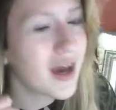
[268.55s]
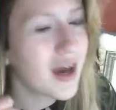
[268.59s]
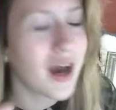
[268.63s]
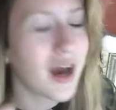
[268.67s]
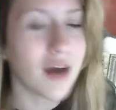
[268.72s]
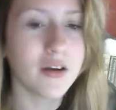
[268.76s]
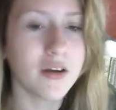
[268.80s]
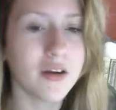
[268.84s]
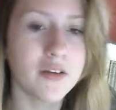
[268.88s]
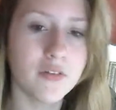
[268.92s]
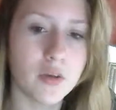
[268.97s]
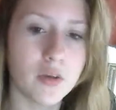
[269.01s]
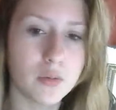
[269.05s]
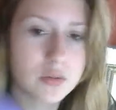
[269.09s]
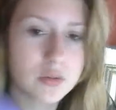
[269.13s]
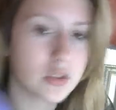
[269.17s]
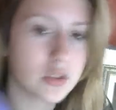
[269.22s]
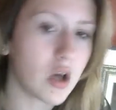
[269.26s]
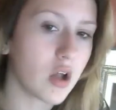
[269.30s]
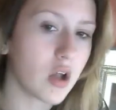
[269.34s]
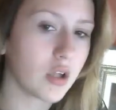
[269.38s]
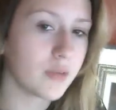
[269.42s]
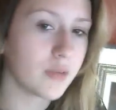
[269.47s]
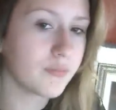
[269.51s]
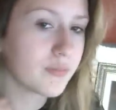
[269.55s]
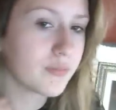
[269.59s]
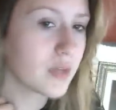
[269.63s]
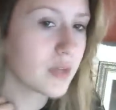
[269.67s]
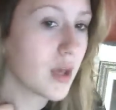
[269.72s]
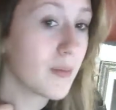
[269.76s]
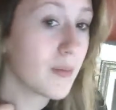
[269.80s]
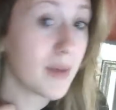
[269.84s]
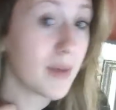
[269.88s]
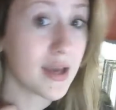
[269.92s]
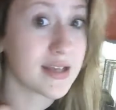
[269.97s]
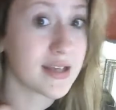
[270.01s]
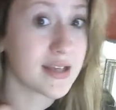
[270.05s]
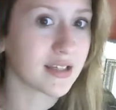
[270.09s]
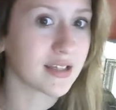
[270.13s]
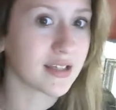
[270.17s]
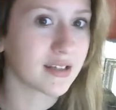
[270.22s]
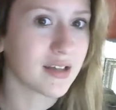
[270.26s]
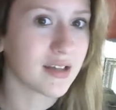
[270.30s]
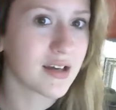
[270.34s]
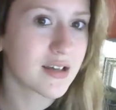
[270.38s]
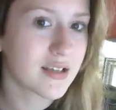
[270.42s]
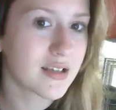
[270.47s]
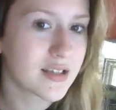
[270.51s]
I don't even know what to call it.
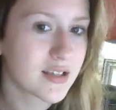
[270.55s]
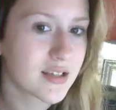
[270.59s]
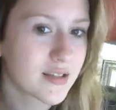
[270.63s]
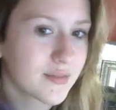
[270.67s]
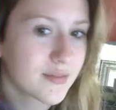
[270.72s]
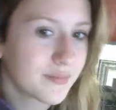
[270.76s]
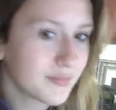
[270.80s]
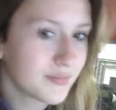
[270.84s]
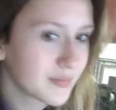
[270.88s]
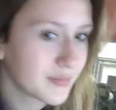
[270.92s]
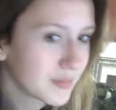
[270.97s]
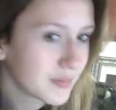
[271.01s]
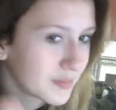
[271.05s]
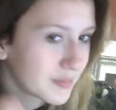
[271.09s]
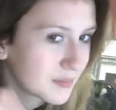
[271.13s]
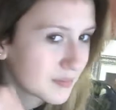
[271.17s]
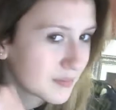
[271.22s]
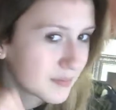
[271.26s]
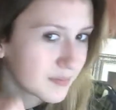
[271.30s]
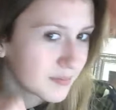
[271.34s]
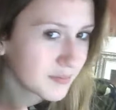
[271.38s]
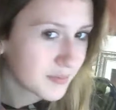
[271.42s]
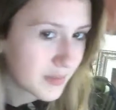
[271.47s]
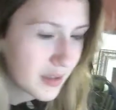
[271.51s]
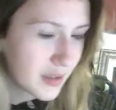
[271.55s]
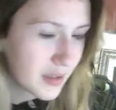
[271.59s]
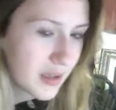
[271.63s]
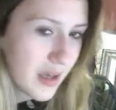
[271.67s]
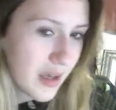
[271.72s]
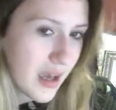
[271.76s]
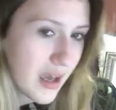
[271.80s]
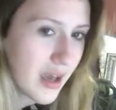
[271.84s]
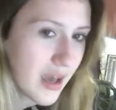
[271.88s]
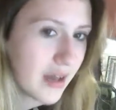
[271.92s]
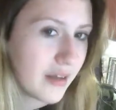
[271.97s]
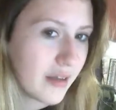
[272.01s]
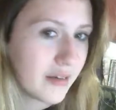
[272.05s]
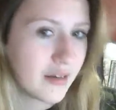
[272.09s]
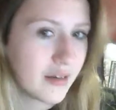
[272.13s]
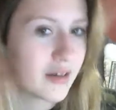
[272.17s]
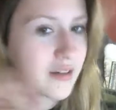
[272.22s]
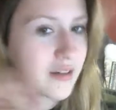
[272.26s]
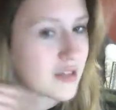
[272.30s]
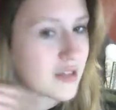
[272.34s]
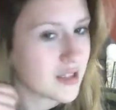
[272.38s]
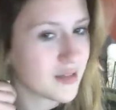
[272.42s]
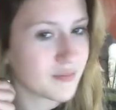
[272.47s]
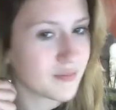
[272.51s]
Amazingness. And I
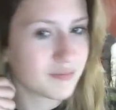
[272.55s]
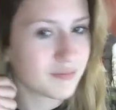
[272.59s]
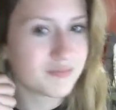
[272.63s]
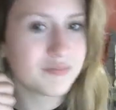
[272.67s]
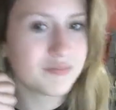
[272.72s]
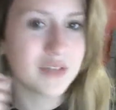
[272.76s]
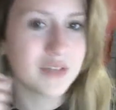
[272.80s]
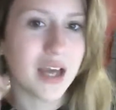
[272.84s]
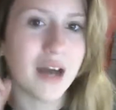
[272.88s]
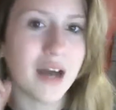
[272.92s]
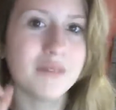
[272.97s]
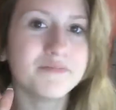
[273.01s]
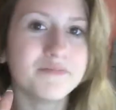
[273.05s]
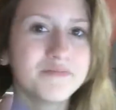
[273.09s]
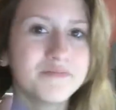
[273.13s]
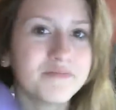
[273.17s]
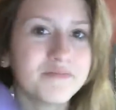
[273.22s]
keep, yeah.